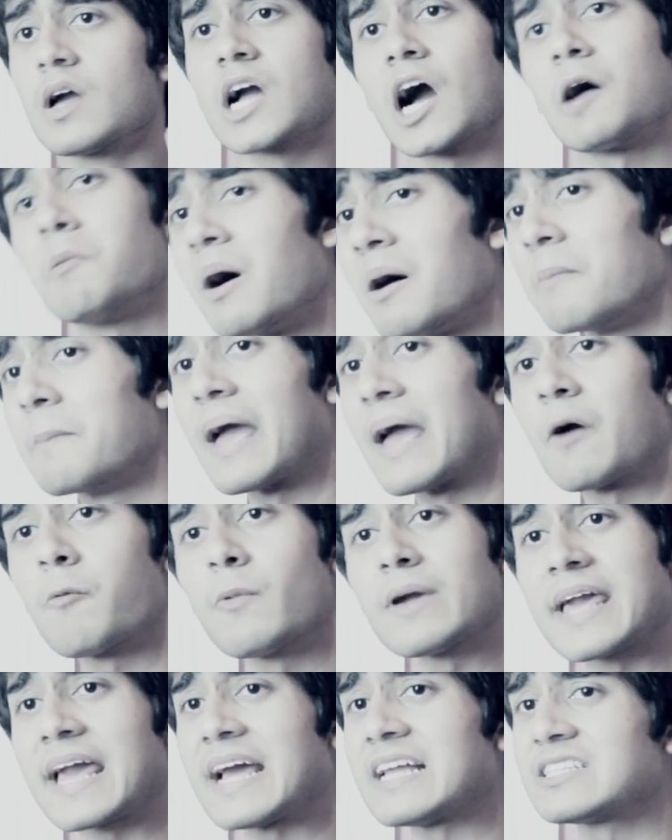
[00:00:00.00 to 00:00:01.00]
Come on, man.
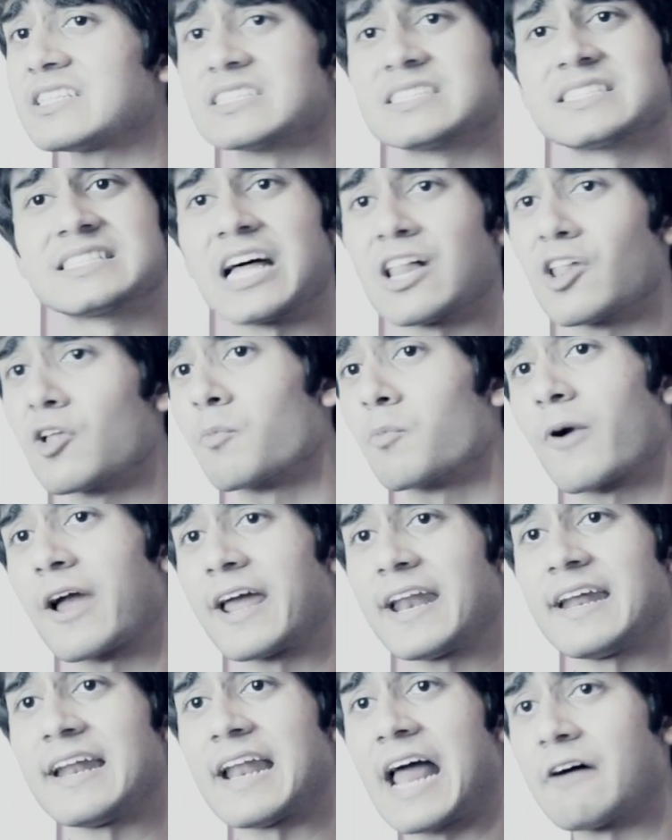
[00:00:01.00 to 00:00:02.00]
We can't just
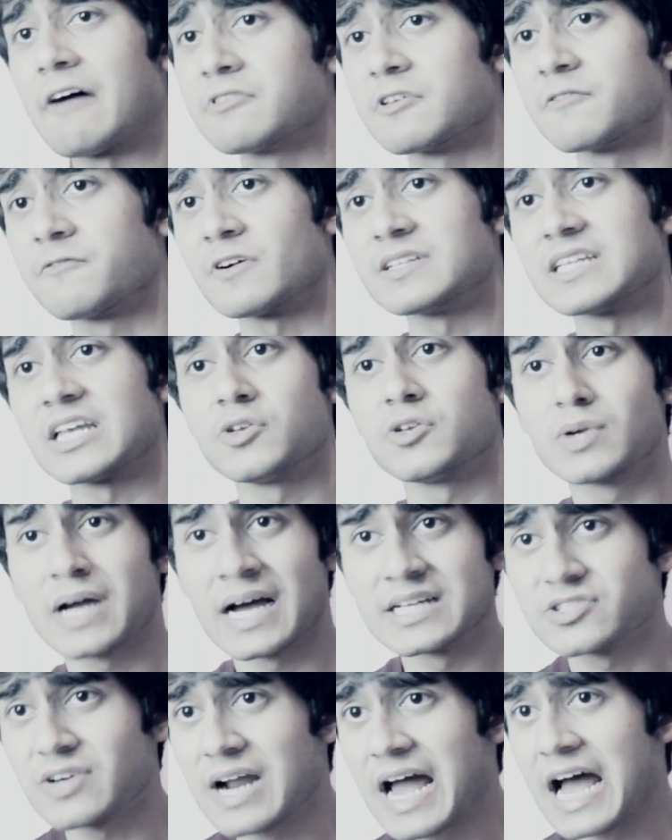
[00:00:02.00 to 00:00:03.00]
celebrate it and have the fun that you guys are